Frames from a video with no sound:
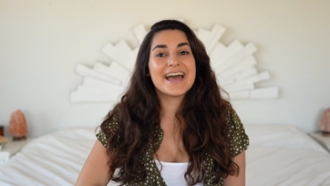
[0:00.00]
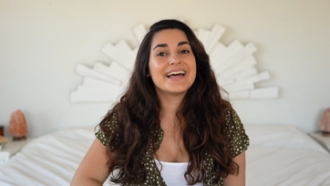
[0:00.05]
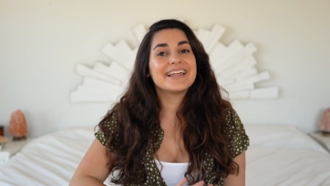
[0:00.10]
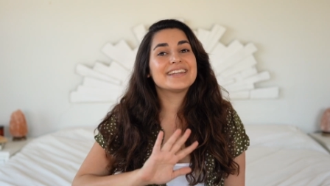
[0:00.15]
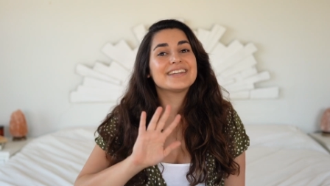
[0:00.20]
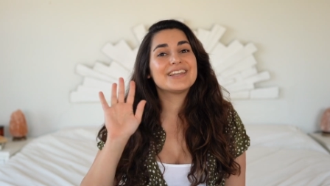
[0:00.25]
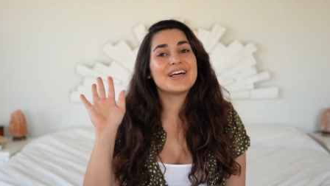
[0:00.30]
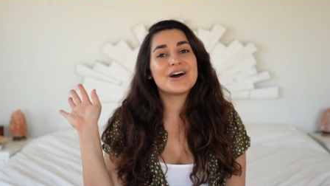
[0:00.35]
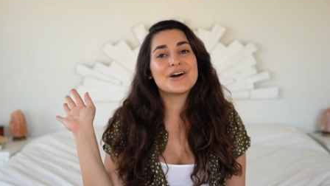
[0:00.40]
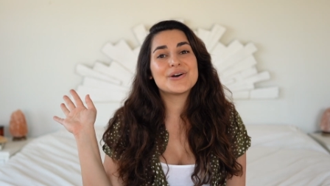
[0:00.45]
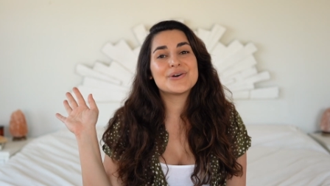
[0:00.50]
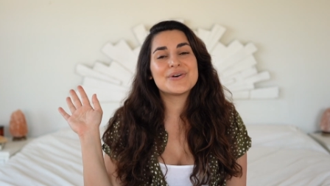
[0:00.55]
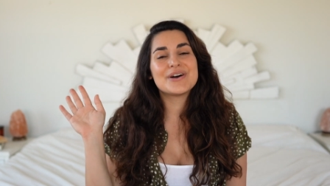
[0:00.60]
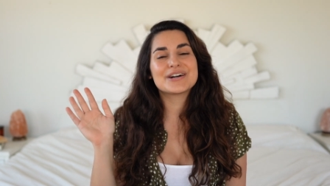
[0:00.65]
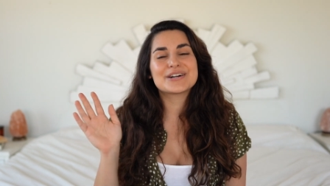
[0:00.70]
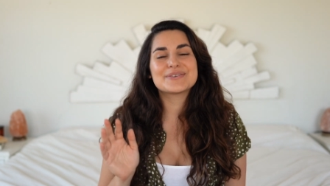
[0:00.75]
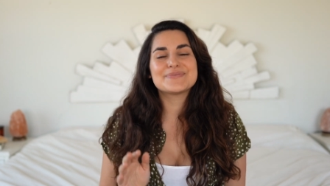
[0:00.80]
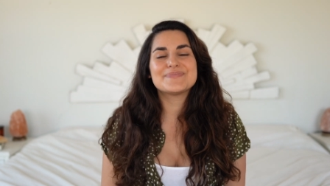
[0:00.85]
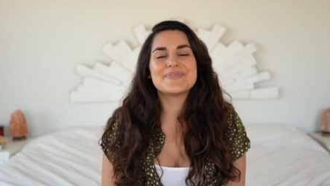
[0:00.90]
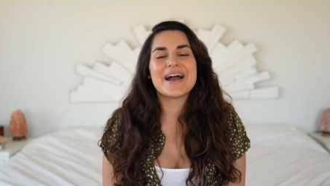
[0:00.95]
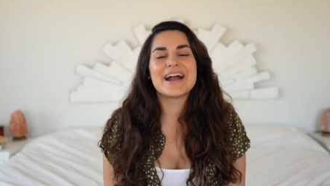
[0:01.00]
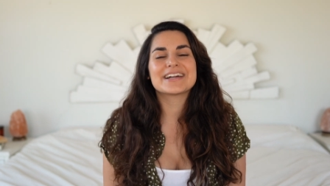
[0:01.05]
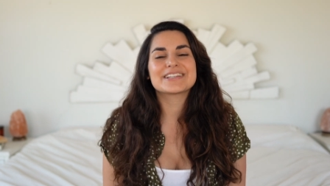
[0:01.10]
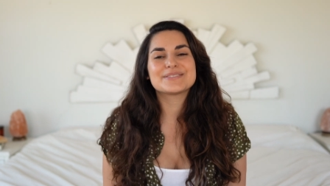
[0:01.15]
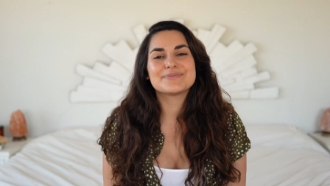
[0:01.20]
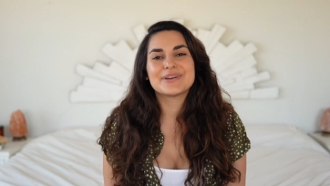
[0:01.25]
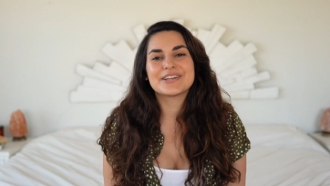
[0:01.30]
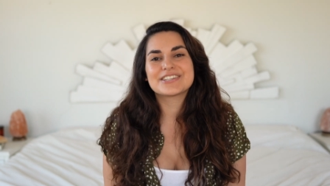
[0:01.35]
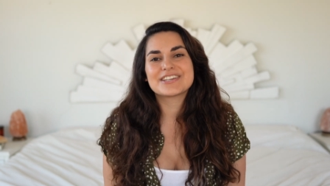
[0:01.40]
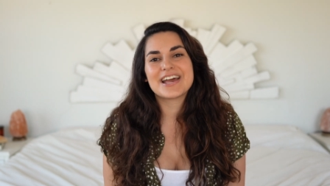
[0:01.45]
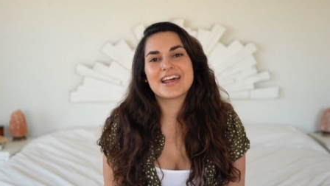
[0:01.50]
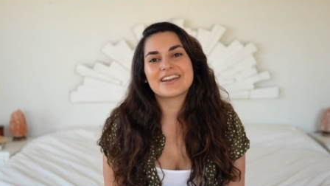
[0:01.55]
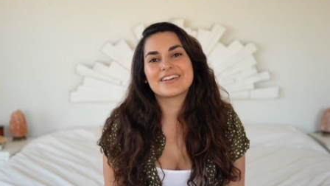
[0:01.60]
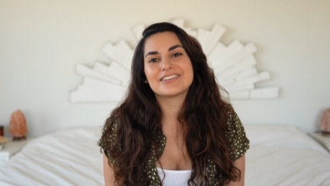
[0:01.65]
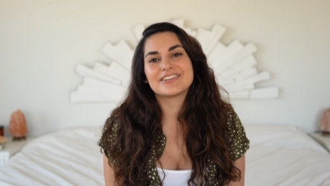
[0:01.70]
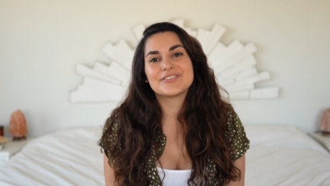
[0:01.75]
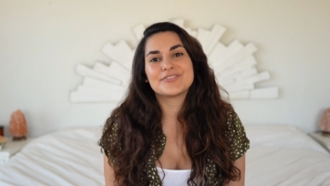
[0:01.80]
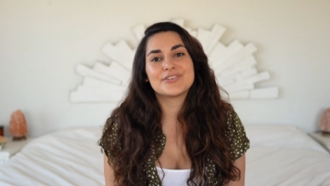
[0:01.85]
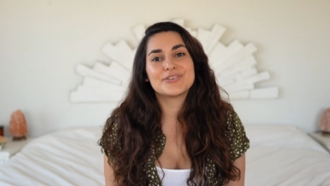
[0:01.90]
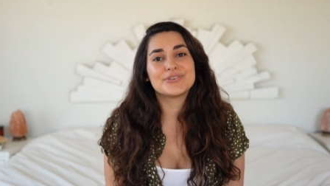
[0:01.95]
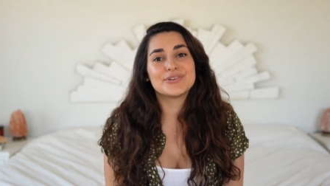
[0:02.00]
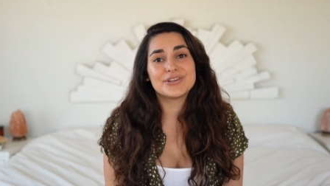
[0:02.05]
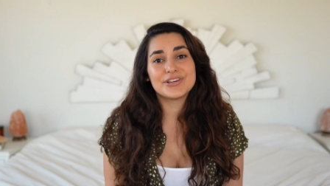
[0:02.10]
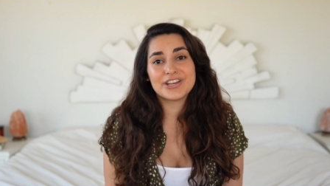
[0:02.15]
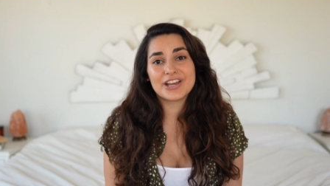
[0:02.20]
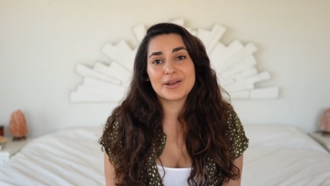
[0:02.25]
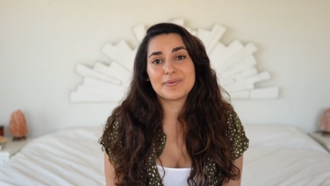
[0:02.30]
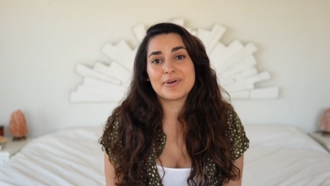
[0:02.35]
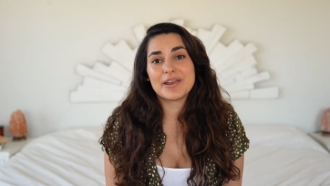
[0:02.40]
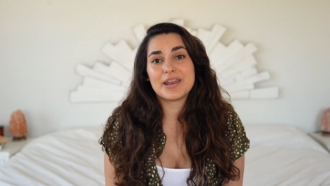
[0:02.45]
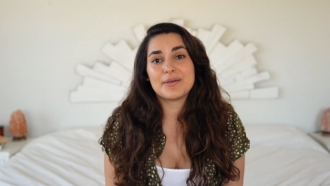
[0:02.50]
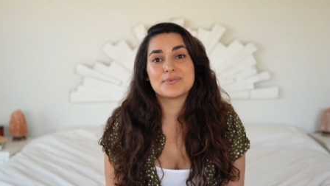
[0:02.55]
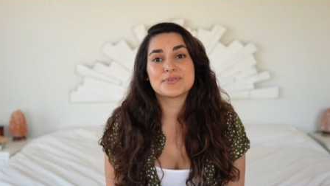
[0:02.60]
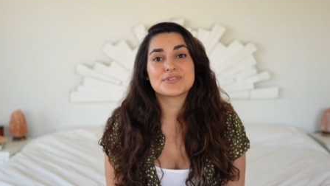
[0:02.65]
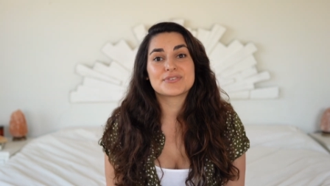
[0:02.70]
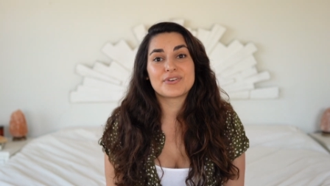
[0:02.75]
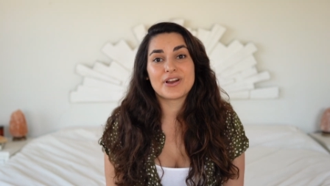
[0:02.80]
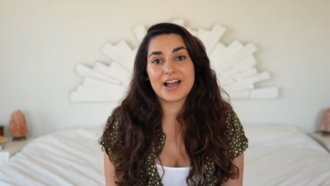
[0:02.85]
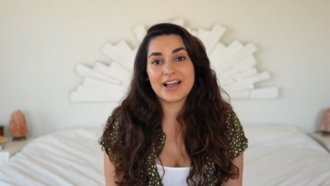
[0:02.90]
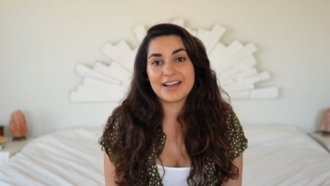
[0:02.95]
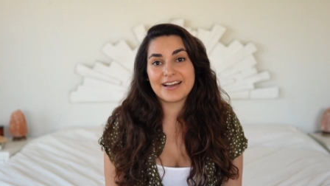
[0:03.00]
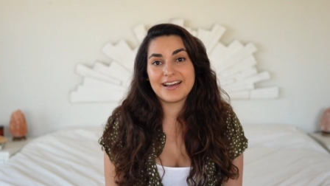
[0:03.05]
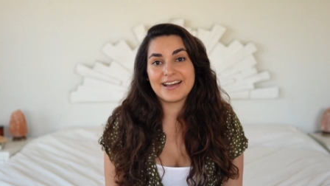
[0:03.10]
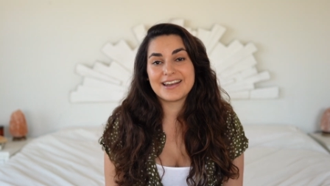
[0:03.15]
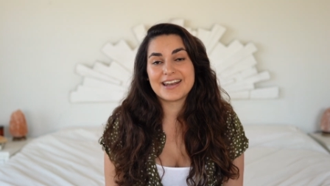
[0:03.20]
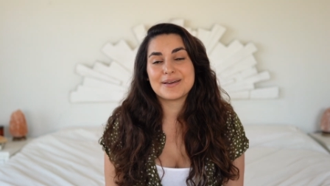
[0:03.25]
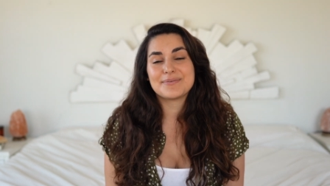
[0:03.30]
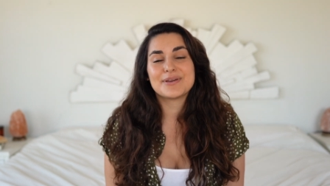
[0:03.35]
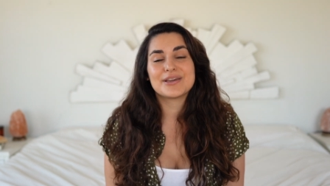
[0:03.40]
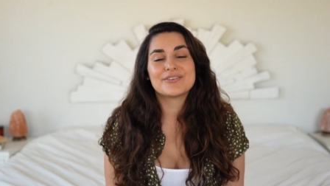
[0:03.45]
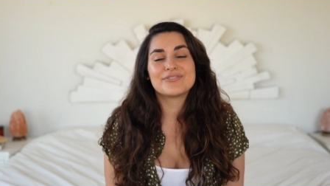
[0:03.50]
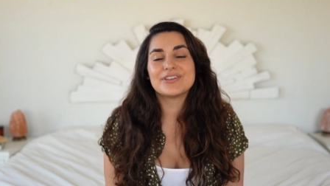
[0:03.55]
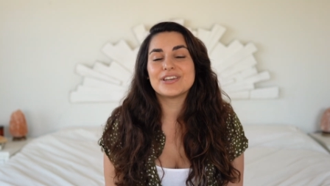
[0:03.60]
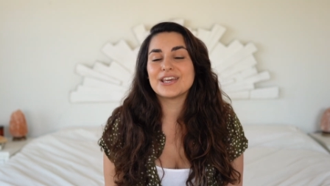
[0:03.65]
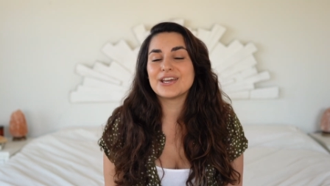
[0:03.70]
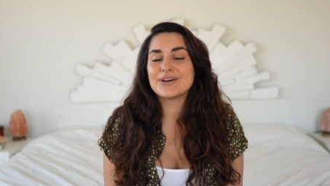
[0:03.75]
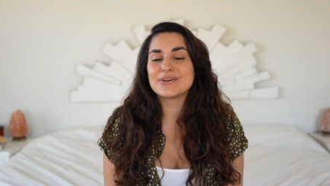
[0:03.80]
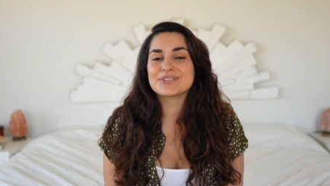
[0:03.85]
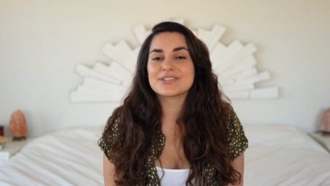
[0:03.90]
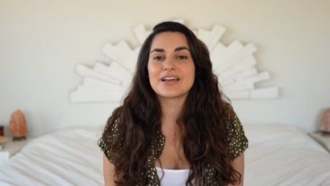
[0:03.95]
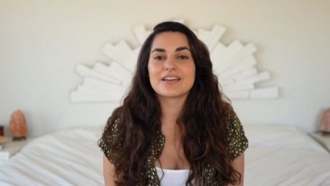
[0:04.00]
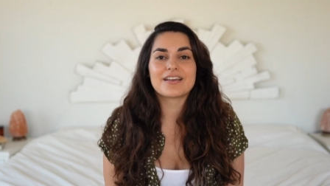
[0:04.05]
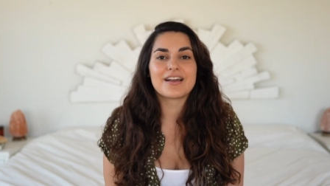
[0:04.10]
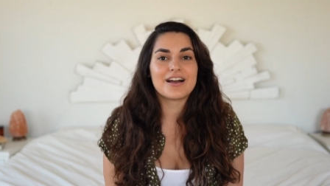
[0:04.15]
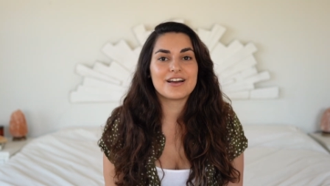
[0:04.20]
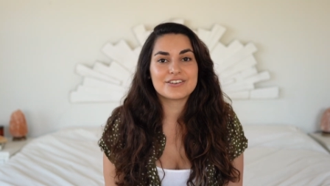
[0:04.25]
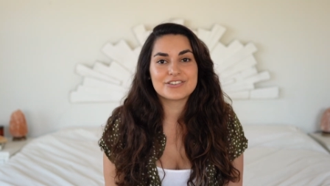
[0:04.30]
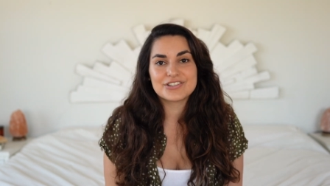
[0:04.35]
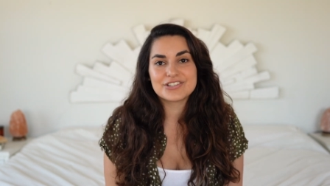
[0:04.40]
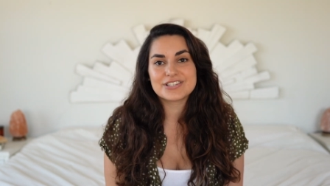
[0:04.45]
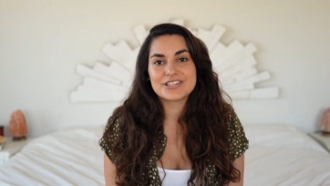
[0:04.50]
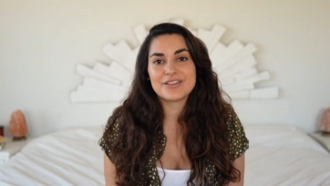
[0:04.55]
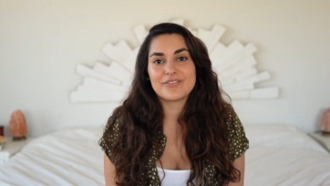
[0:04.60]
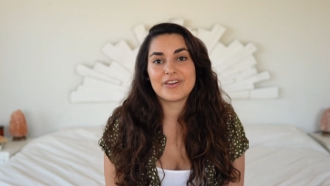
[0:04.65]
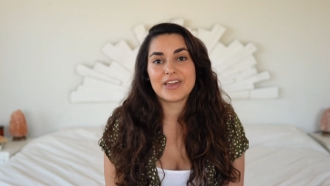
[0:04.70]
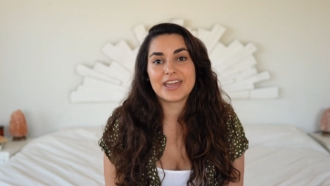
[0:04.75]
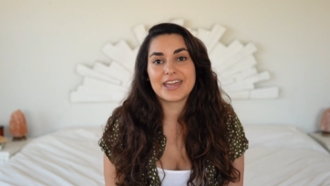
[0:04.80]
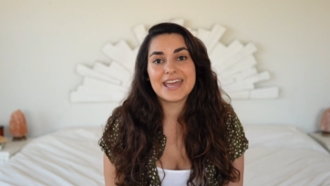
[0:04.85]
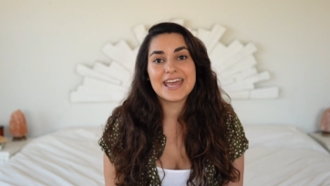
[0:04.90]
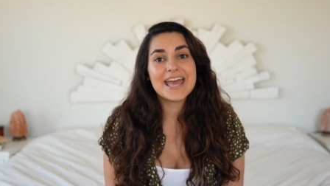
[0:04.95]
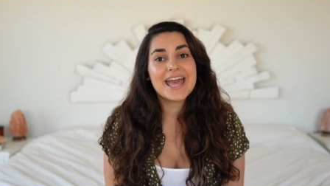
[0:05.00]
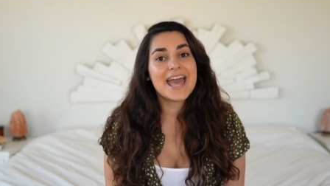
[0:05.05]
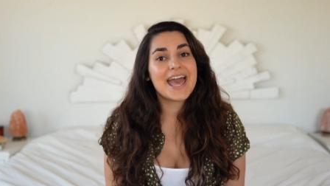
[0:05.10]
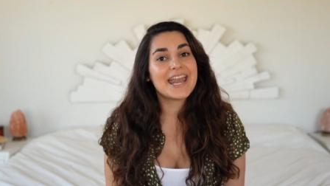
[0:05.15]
Hello, welcome back to my channel. If you're new here, my name is Raya and I make videos on conscious living,